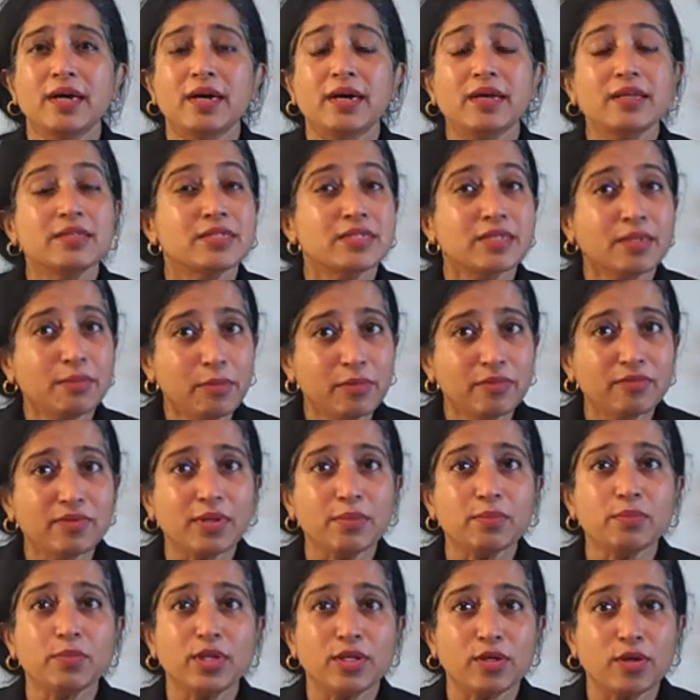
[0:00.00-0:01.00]
and some of
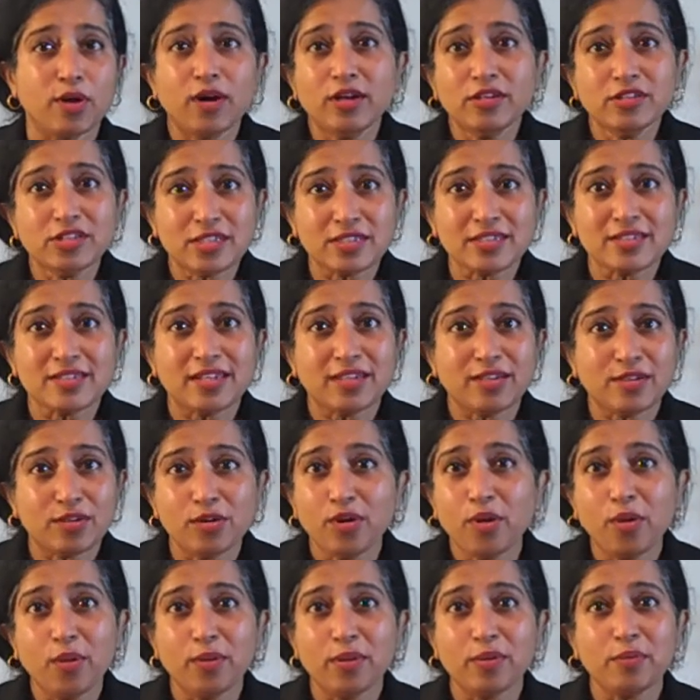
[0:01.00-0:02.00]
them we consciously
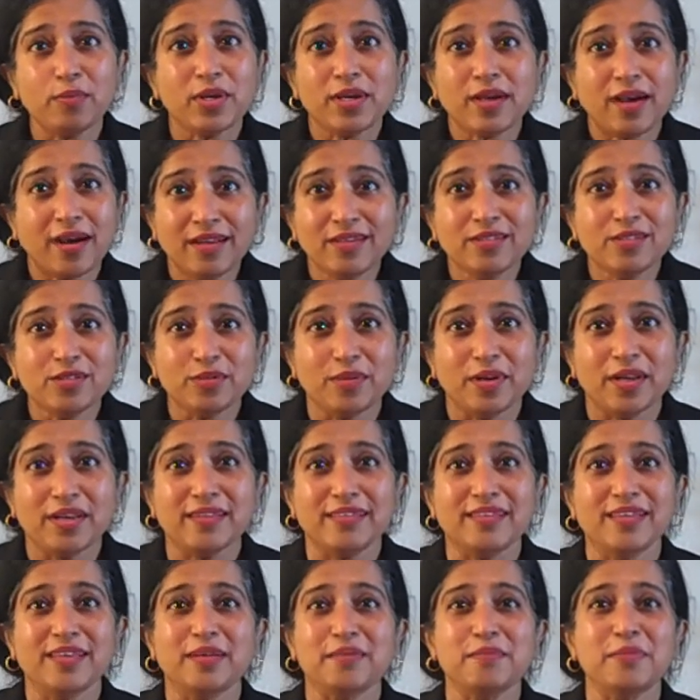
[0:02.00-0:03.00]
know and we can't do
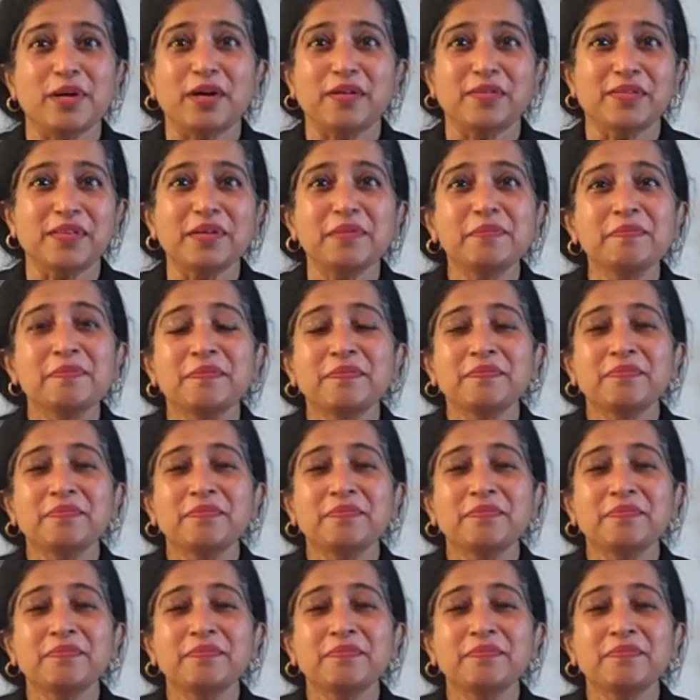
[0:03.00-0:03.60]
anything about them,